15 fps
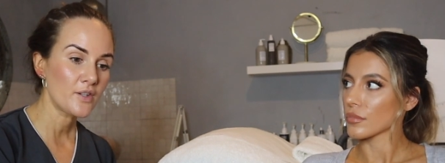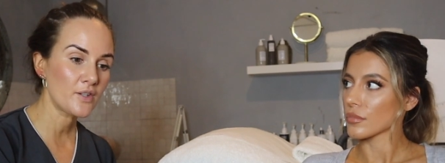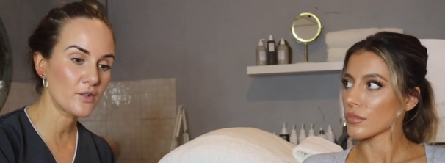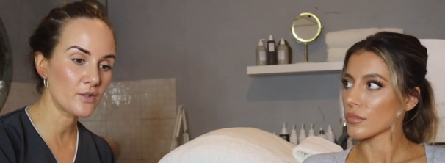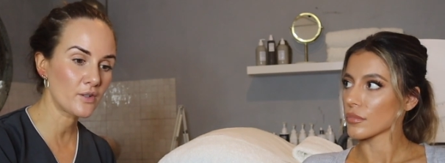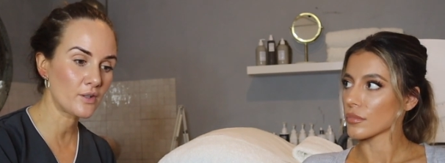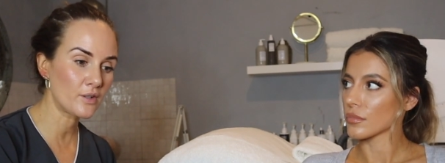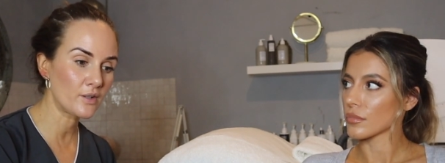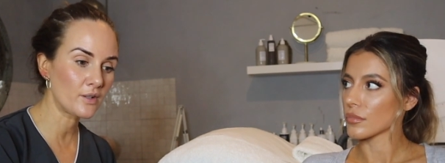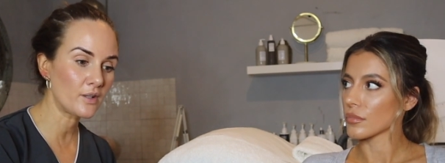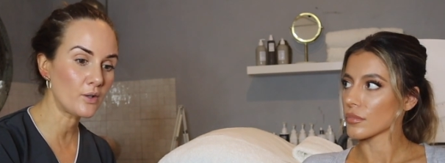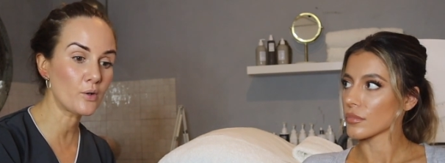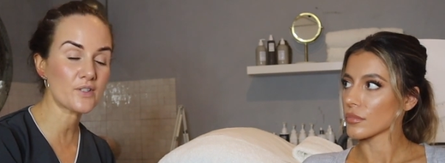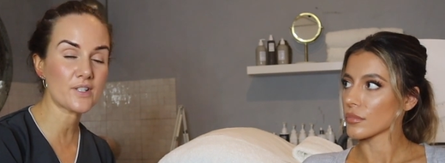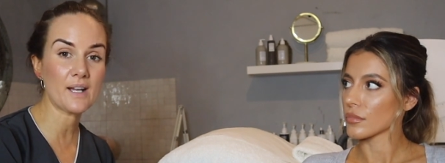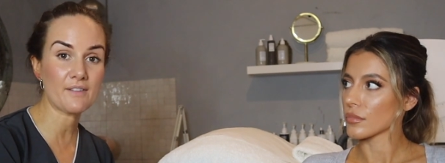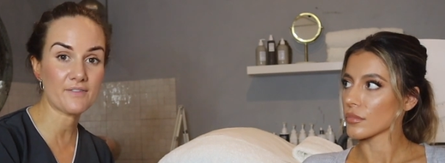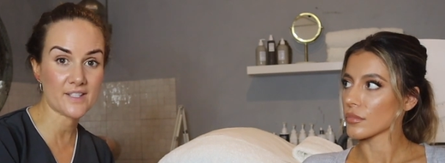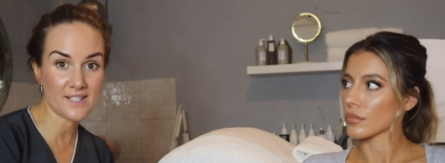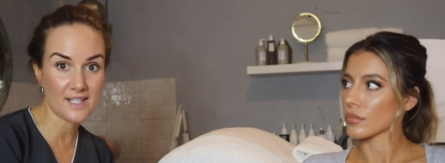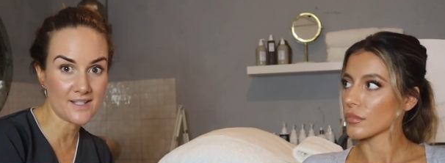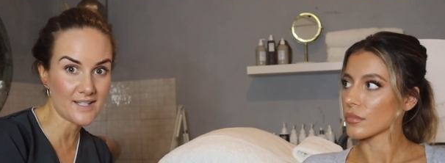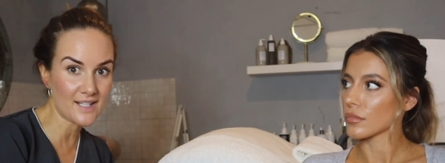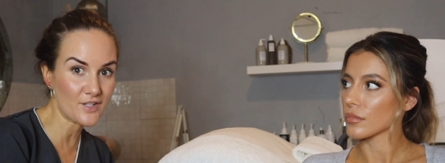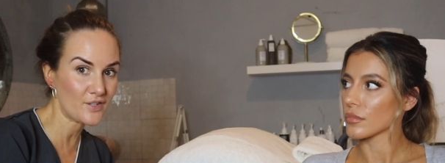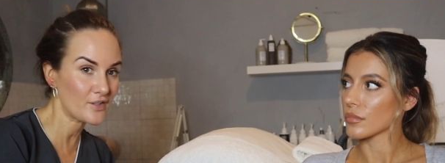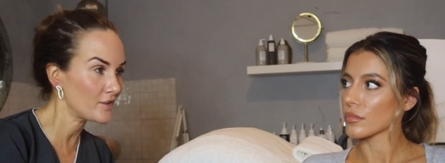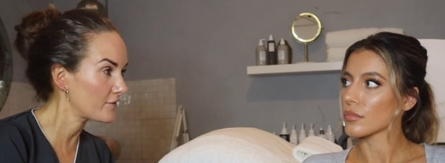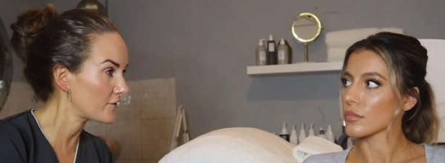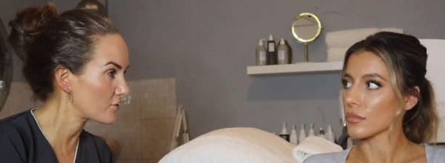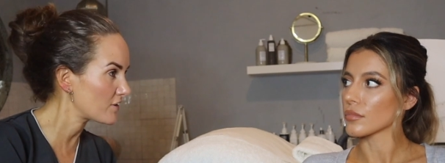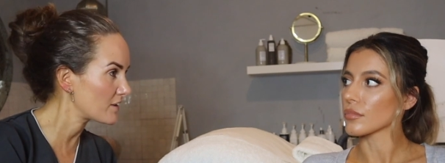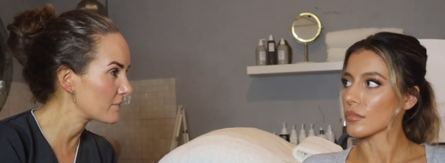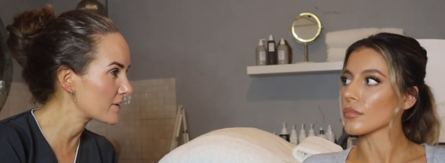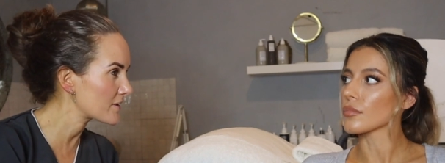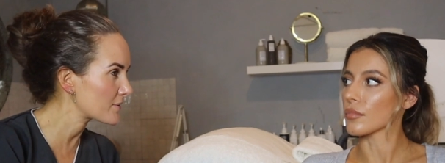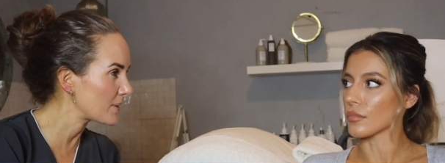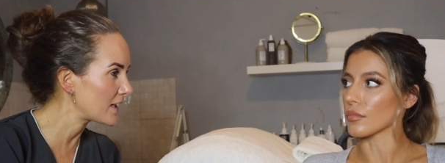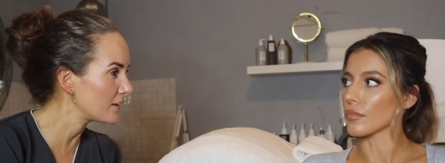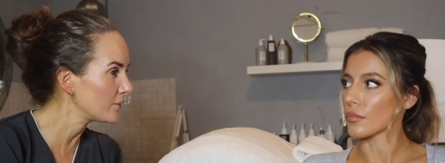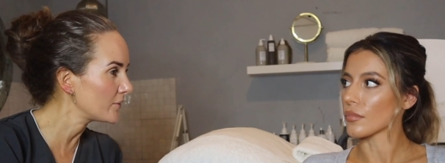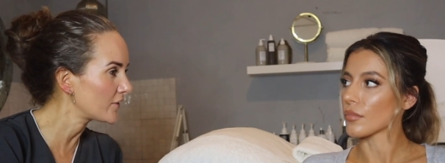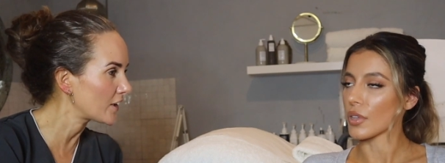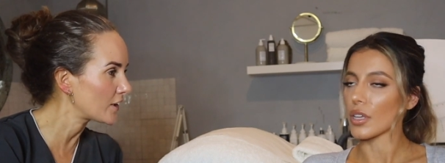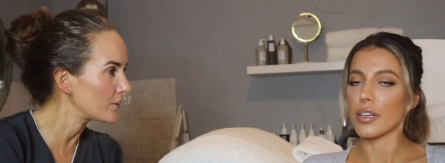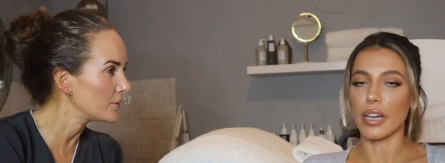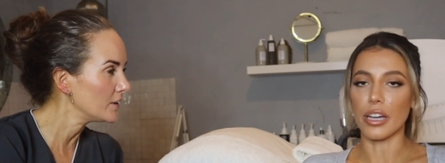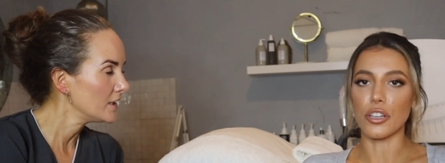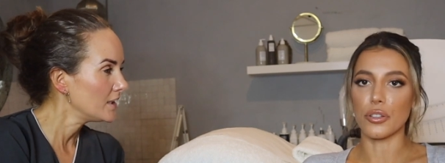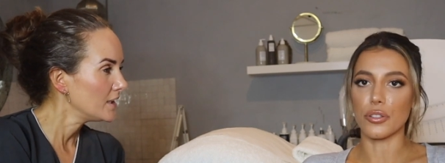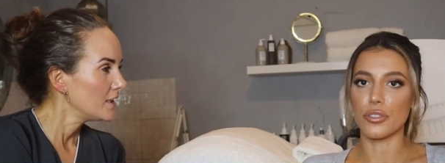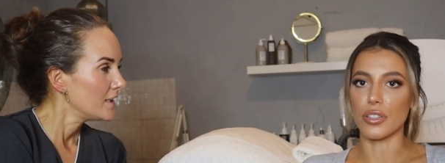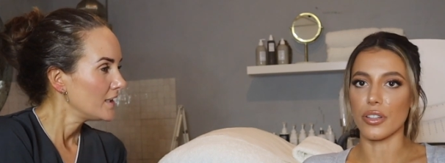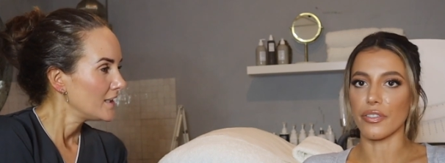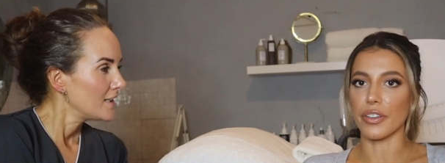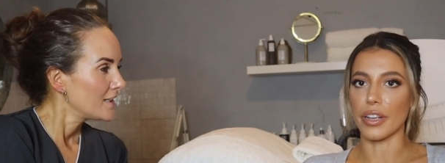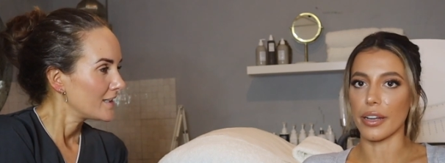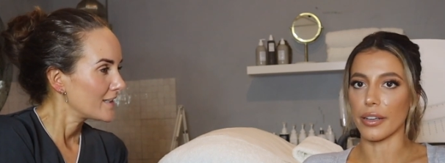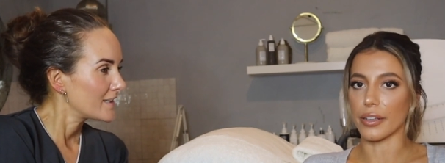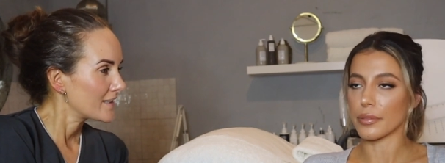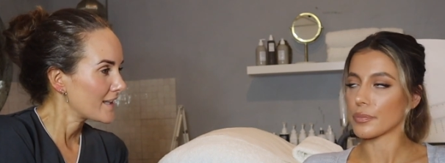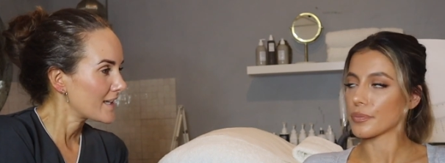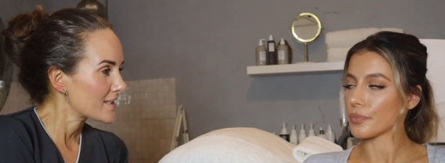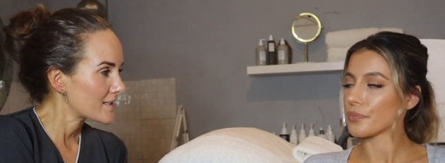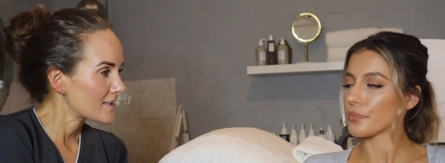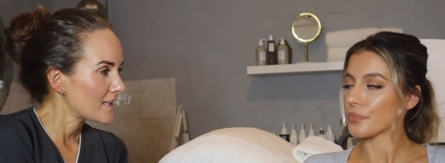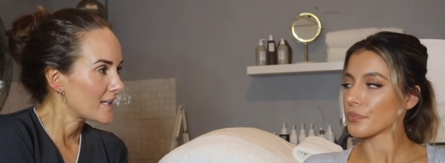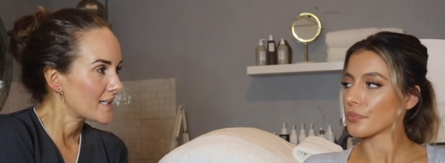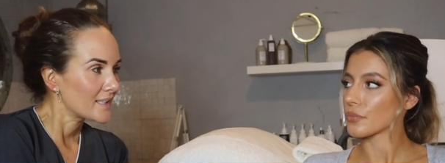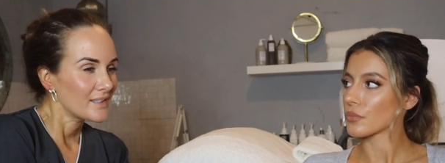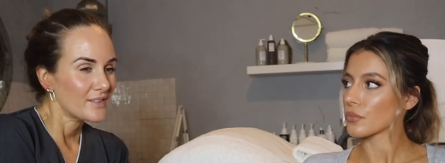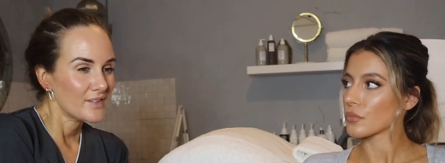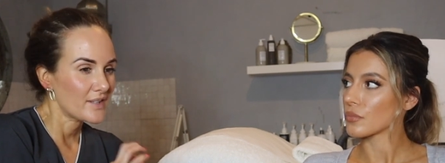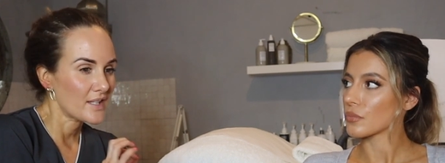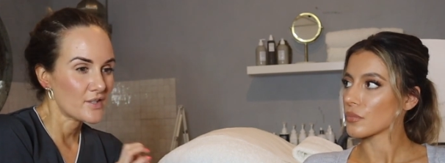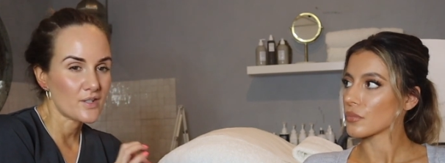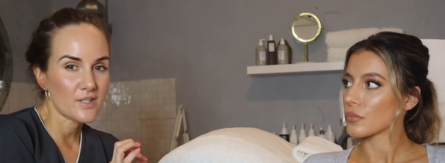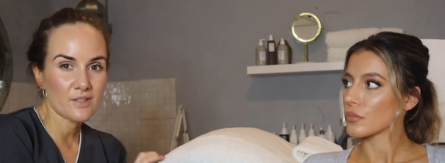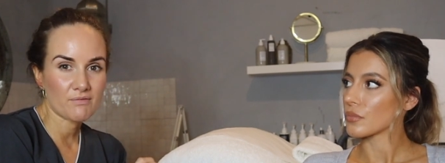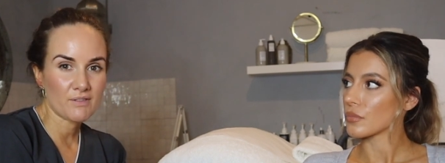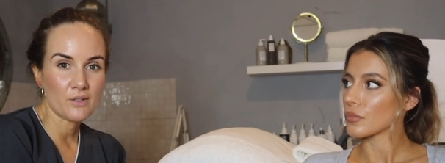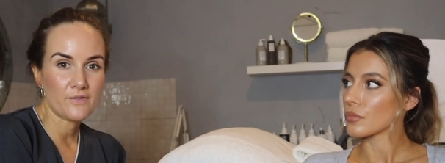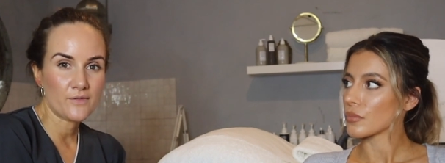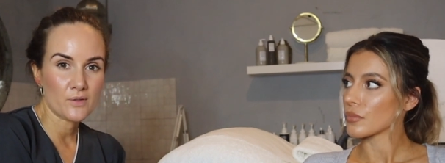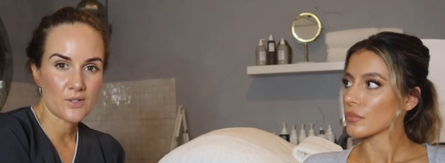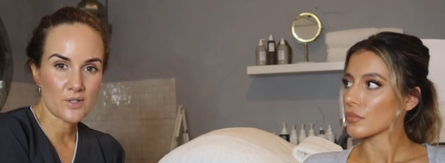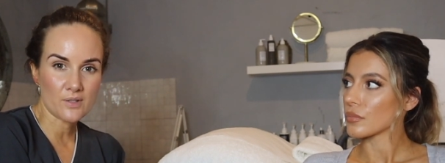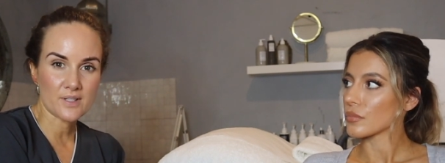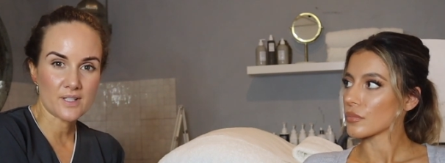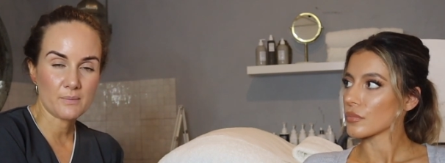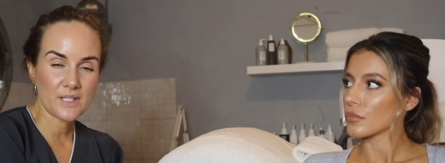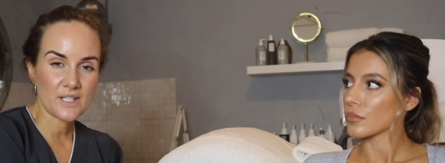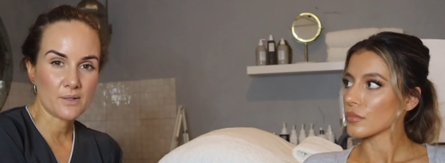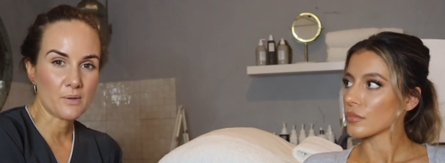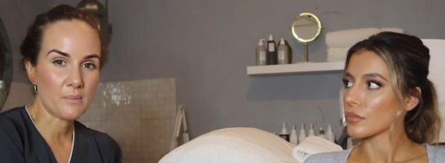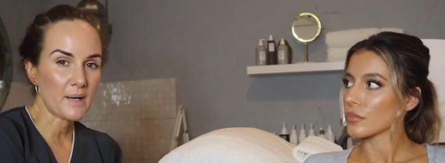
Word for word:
Speaker 1: You'll also have the sensation of the treatment mm. as well. So get used to the feeling. That's like there's just three or four shots that we do